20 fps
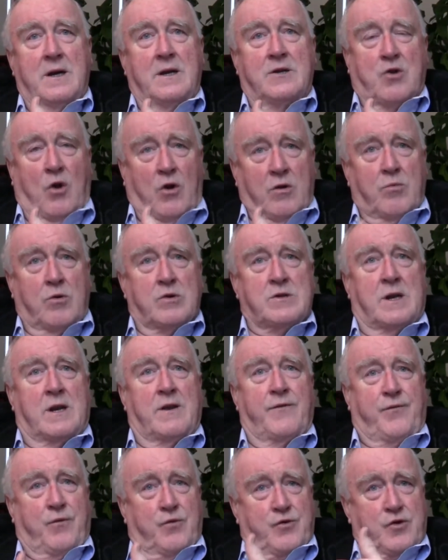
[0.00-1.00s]
it's almost
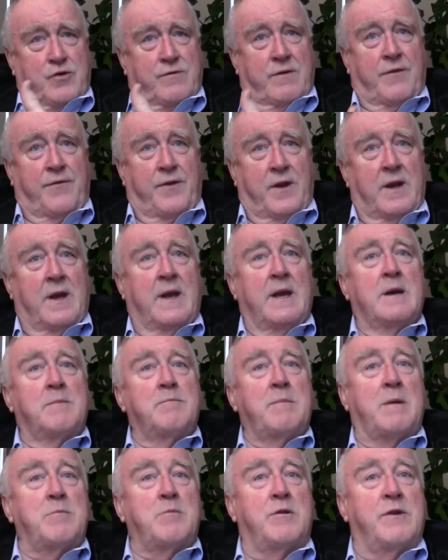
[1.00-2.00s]
like a photographic
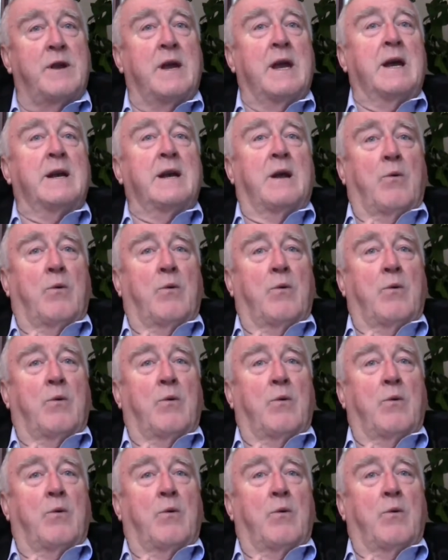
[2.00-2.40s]
memory.